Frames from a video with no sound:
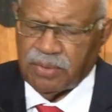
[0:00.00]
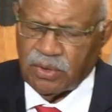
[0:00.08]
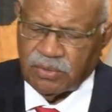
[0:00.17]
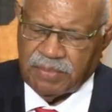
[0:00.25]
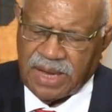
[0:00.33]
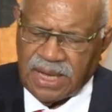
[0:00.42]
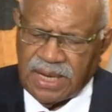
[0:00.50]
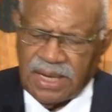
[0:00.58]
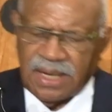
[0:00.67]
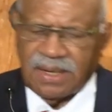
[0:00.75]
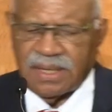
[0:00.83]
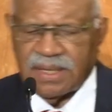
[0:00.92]
posed by
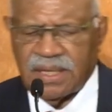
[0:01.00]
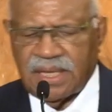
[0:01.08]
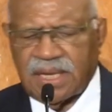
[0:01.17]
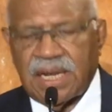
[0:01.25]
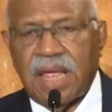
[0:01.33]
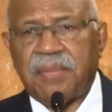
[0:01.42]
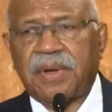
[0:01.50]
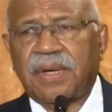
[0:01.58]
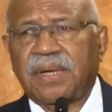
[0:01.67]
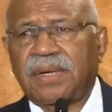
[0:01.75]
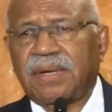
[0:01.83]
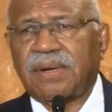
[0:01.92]
the climate
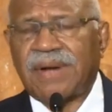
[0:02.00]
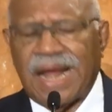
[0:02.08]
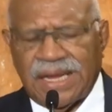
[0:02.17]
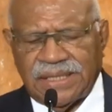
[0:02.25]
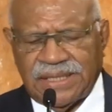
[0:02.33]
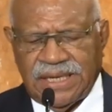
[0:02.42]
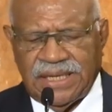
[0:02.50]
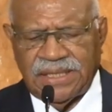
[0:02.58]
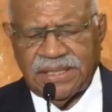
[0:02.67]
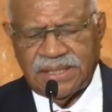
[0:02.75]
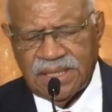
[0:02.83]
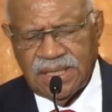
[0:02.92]

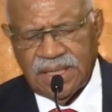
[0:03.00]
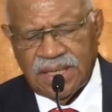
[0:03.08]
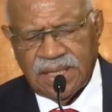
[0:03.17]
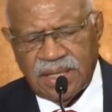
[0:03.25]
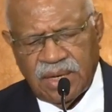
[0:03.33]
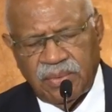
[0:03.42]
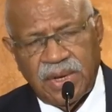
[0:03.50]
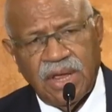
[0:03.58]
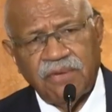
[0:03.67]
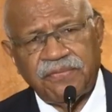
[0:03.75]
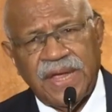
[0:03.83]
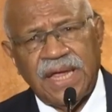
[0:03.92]
crises that we
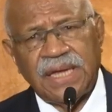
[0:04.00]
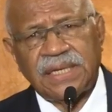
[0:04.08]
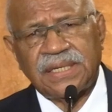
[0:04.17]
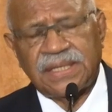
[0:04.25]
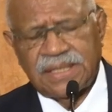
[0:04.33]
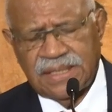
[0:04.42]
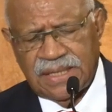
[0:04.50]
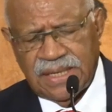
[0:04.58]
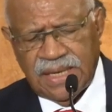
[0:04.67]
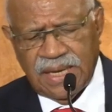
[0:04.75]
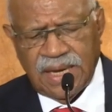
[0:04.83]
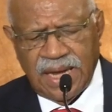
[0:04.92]
now
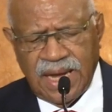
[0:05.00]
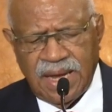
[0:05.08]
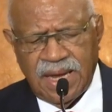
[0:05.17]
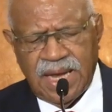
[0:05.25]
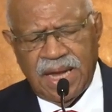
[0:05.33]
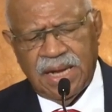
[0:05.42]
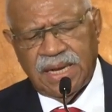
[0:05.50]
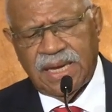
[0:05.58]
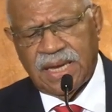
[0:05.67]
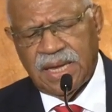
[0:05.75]
face, and